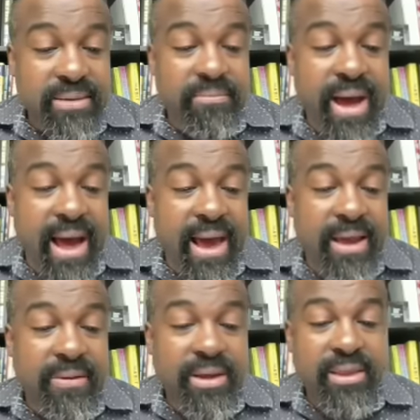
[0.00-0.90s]
by
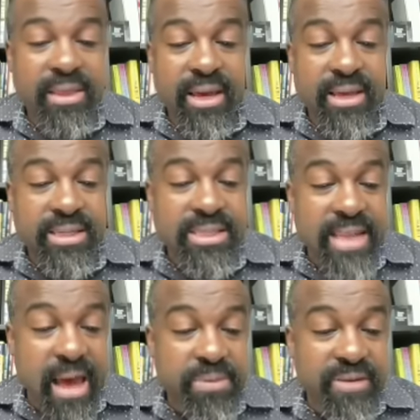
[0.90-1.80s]
the
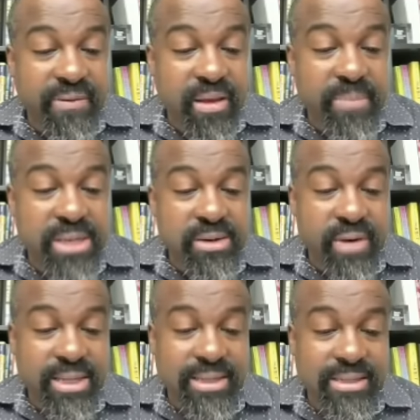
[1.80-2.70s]
SNAP Development
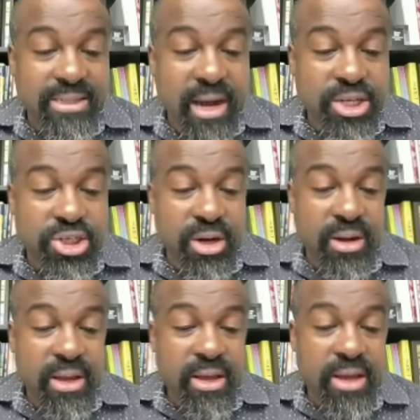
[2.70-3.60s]
Director, Sasha
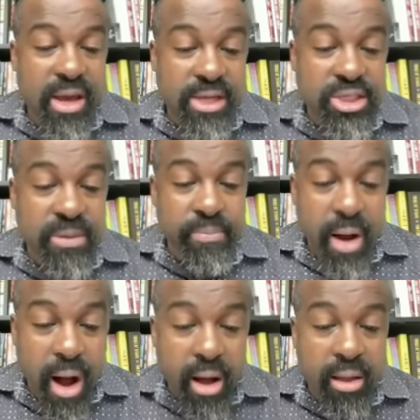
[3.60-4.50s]
Gersten
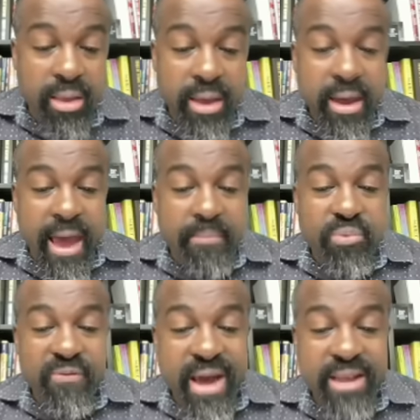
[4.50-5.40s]
Paul, and
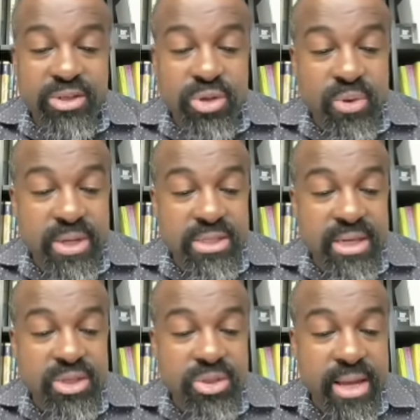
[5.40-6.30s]
provided to USA
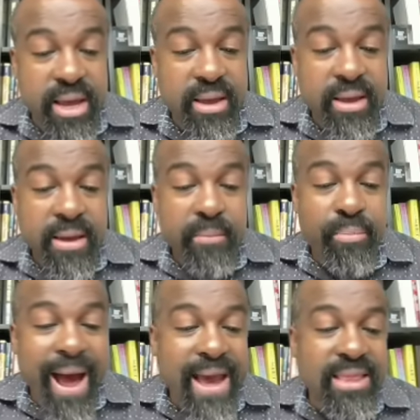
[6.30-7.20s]
Today
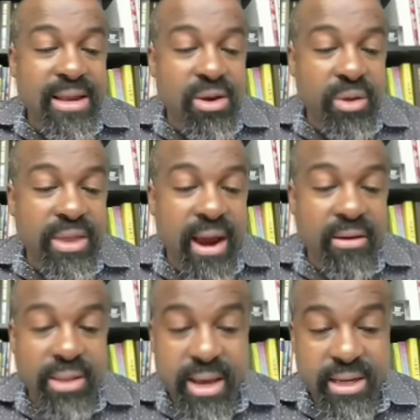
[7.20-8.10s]
by the North
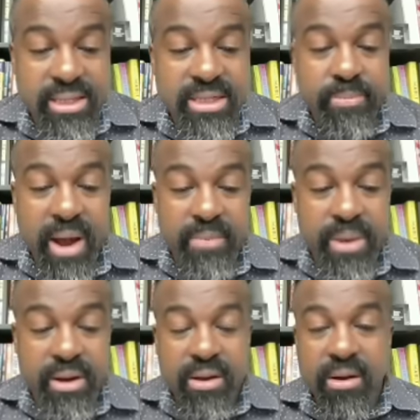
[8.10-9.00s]
Carolina
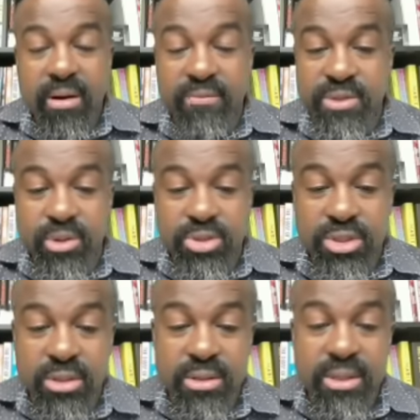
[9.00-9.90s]
Department of
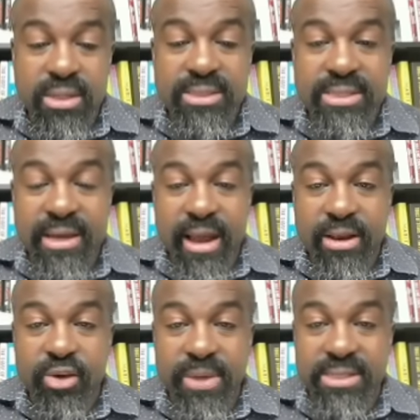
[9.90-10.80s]
Social and
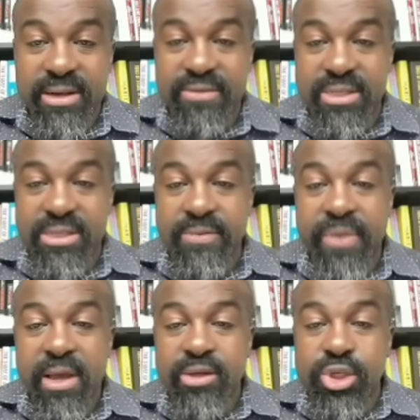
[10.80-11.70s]
Human Services.
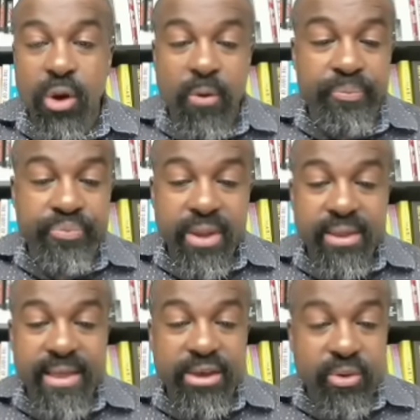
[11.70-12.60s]
So
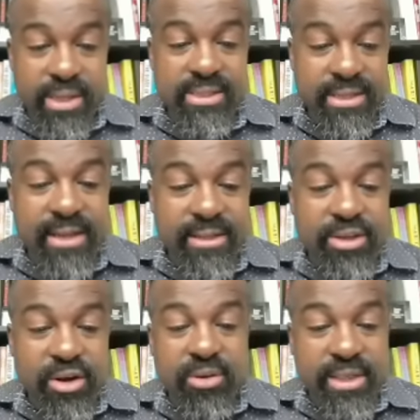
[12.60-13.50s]
the
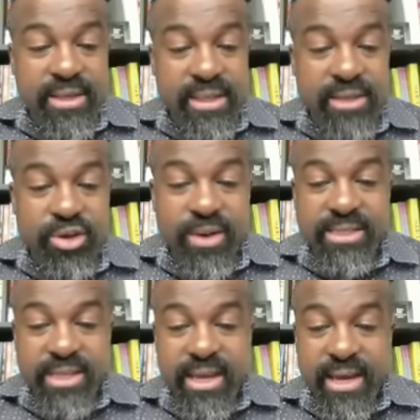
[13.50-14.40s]
the
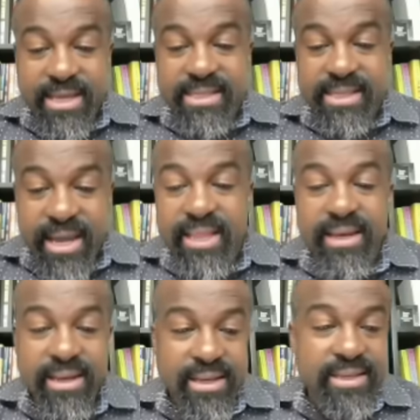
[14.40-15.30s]
USDA is
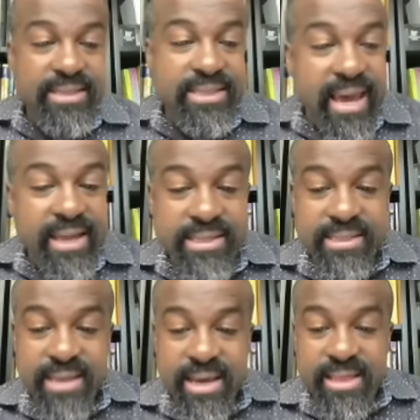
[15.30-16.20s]
telling states
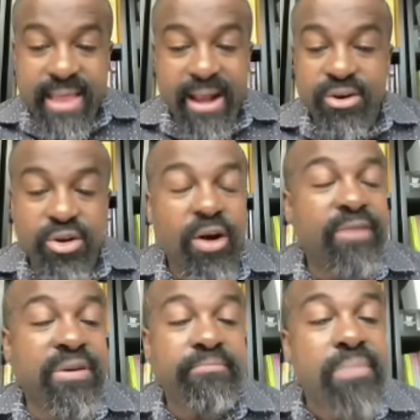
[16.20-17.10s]
that do not
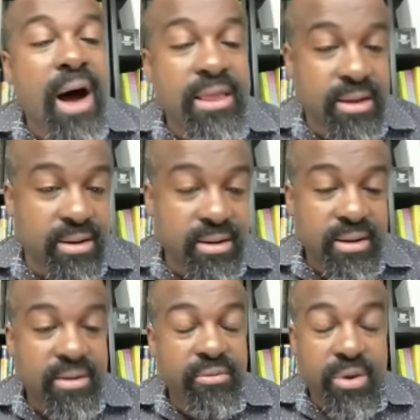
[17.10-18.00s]
even bother
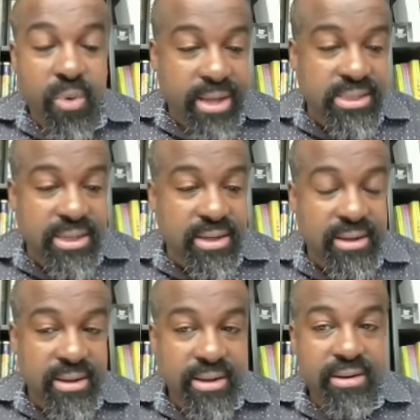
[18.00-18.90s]
requesting
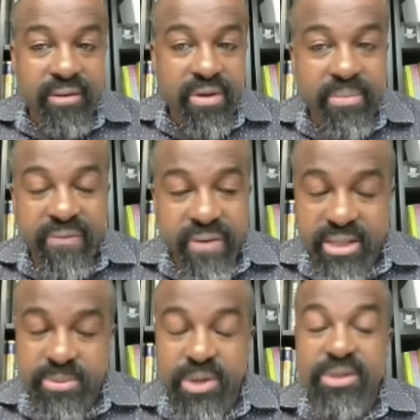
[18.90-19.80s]
November funds
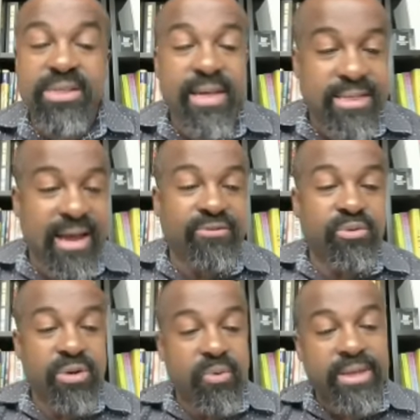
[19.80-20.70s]
because states have to
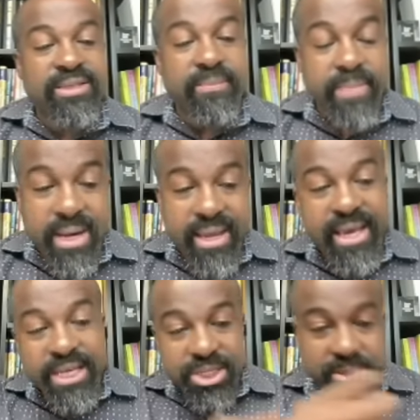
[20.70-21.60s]
request the money
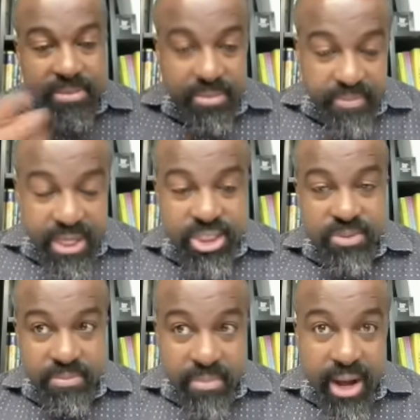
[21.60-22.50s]
each
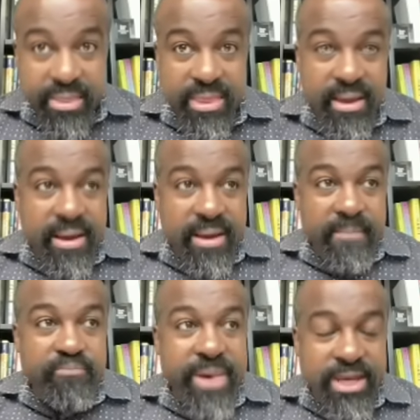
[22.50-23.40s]
month
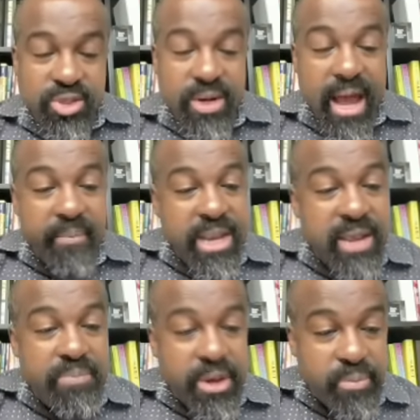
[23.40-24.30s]
based on how many
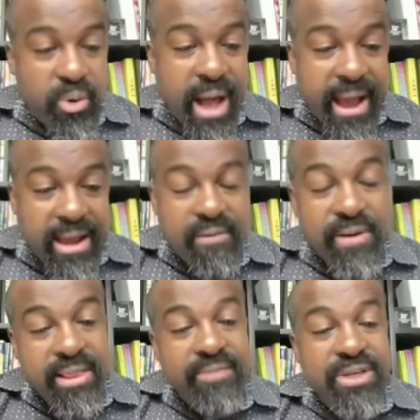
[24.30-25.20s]
people are
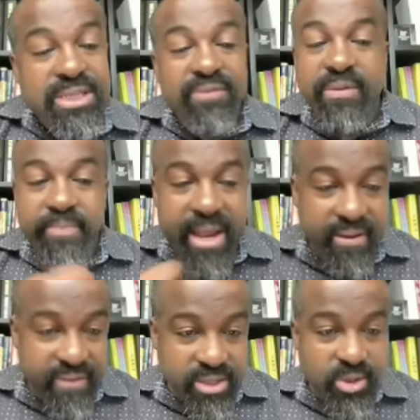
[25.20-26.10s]
currently receiving
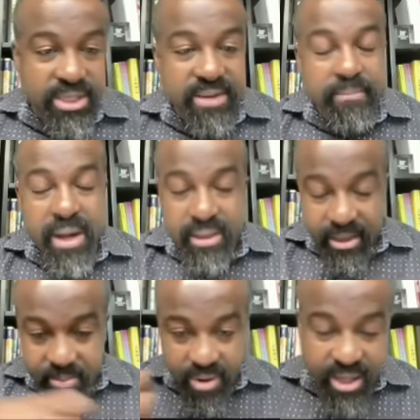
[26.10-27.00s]
benefits. So it's a monthly
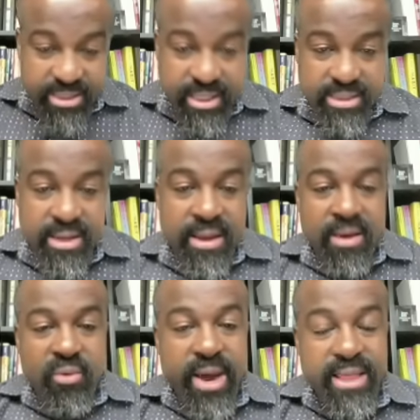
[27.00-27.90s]
process
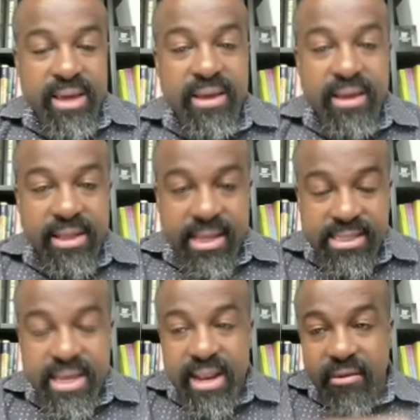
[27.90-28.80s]
where they
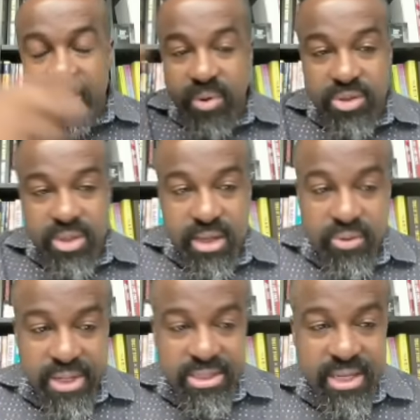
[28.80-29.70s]
send a report to the
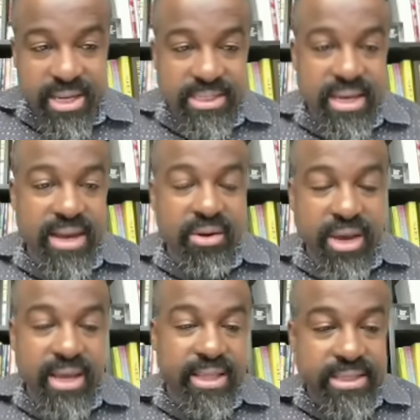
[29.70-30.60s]
USDA saying,
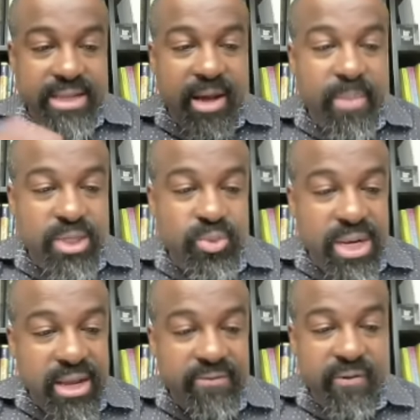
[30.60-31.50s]
okay, this is how much we
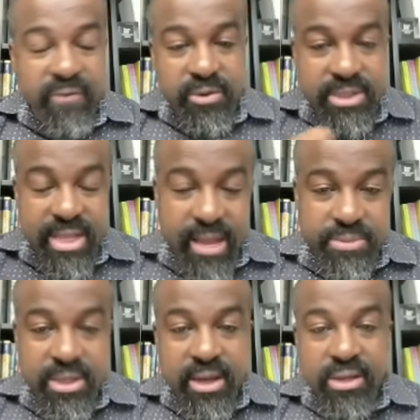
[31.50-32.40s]
need for food stamps
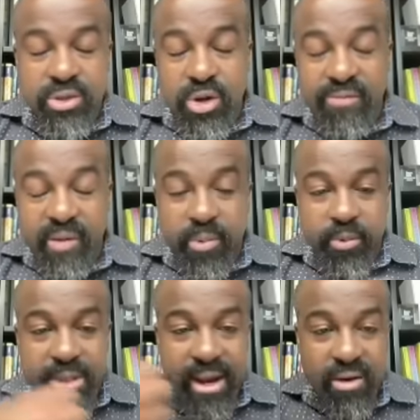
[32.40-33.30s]
to cover people
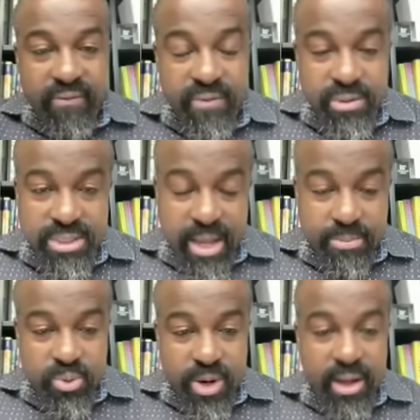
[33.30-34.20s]
that are on food
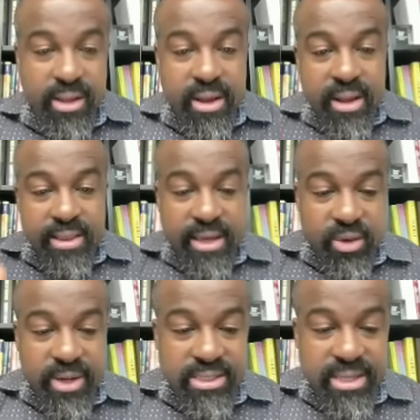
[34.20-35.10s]
stamps. Well, the
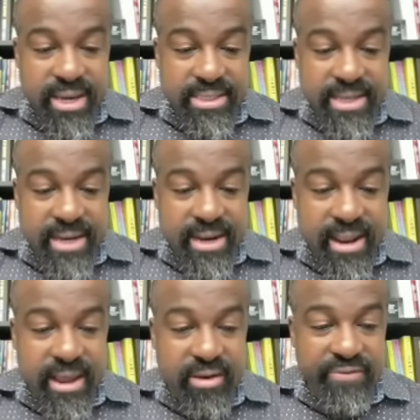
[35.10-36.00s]
USDA is getting
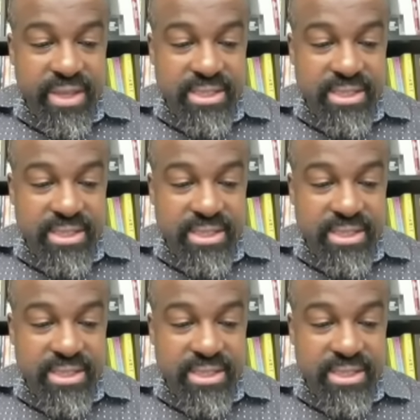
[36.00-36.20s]
ahead of this